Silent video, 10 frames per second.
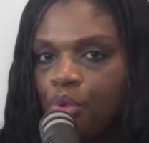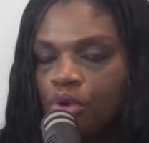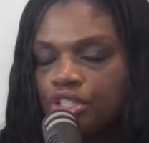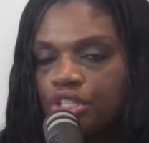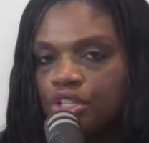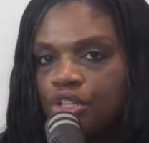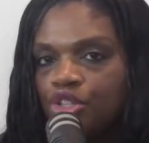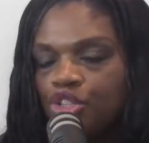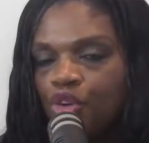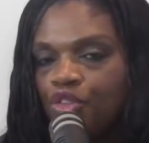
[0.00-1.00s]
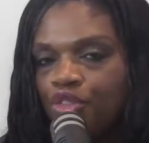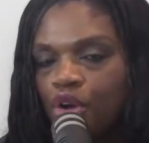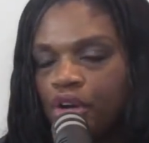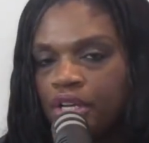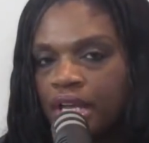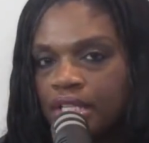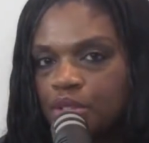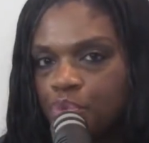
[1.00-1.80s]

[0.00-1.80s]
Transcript: portion in the show for our next